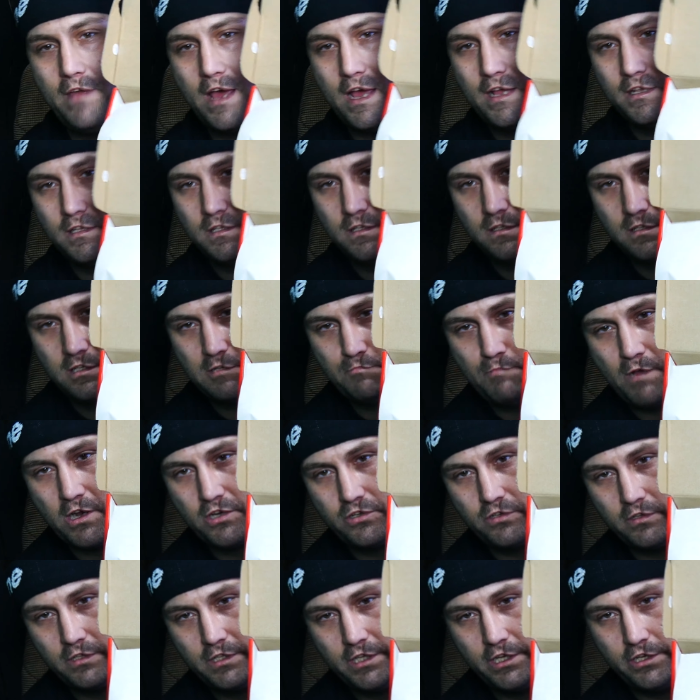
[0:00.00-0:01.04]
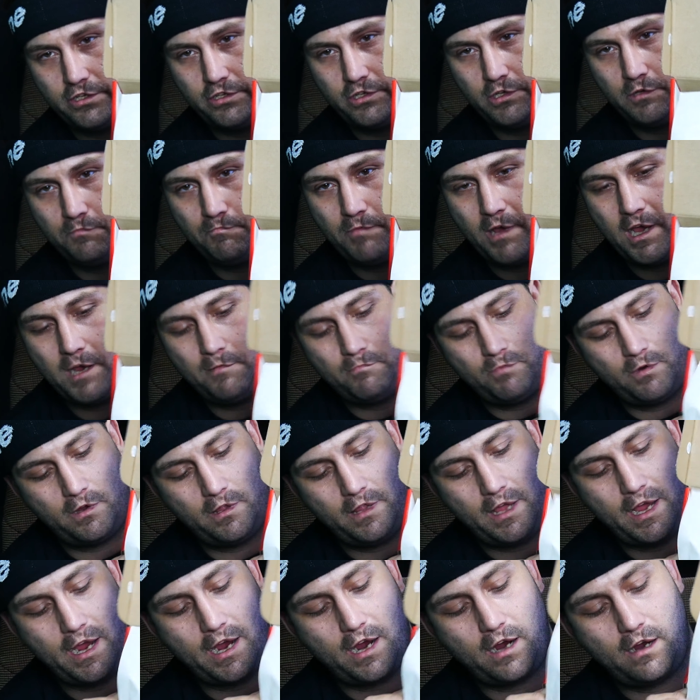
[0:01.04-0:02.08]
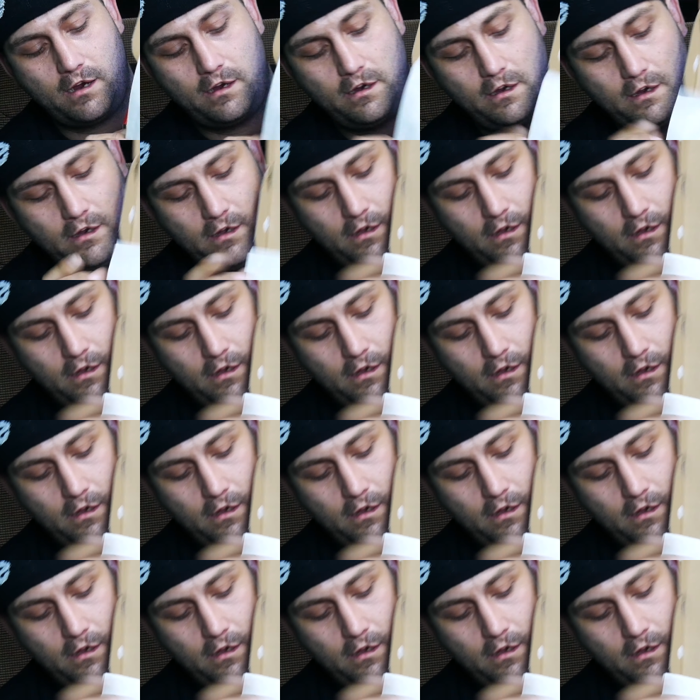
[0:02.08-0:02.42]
that special tissue paper there.